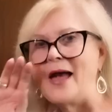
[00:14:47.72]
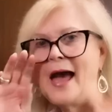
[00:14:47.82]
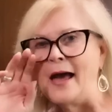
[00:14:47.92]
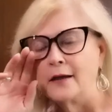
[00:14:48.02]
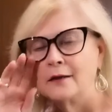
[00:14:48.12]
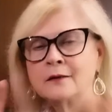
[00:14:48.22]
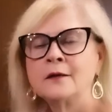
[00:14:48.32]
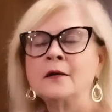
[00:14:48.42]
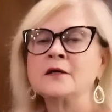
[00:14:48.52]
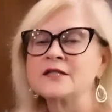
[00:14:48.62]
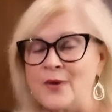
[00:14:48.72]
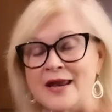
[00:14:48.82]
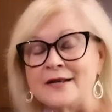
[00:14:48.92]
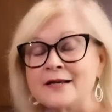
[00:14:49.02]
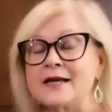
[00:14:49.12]
pack. So
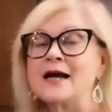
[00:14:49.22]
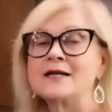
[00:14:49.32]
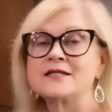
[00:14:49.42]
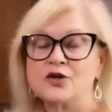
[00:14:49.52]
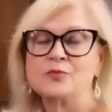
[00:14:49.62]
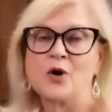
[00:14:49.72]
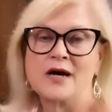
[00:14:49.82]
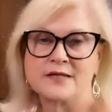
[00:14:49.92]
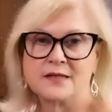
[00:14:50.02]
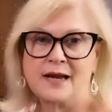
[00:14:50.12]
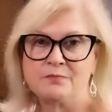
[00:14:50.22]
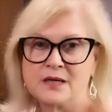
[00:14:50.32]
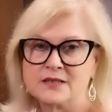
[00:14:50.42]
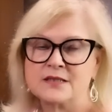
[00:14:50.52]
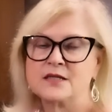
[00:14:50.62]
$8.99 is a good price. Nine
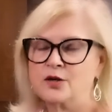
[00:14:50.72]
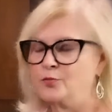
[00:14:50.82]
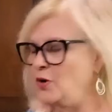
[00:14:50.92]
bucks is a good